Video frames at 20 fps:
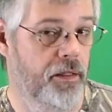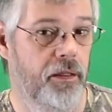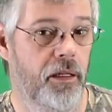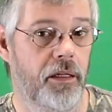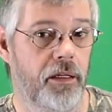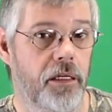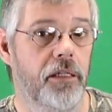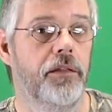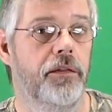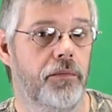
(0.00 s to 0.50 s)

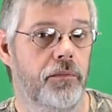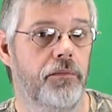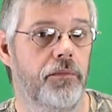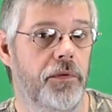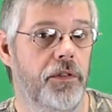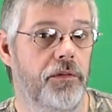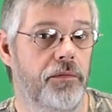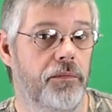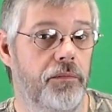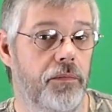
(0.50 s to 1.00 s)
then this
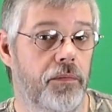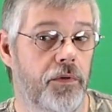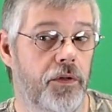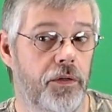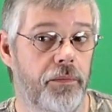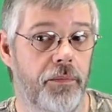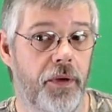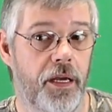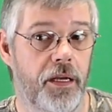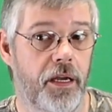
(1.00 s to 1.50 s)

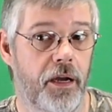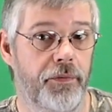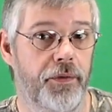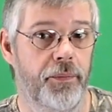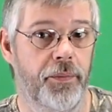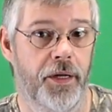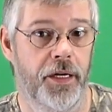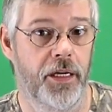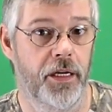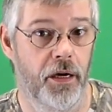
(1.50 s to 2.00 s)
could make
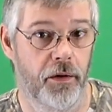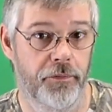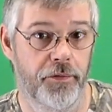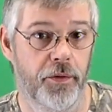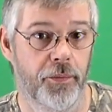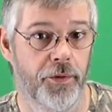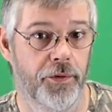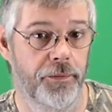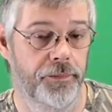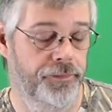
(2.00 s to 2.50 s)
everybody
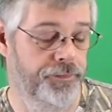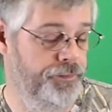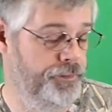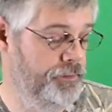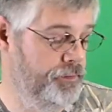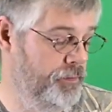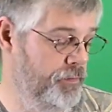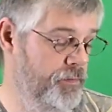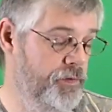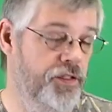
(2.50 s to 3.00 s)
comfortable.
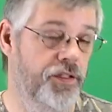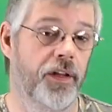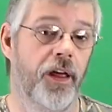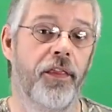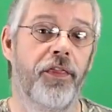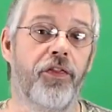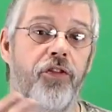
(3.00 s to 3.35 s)
It's a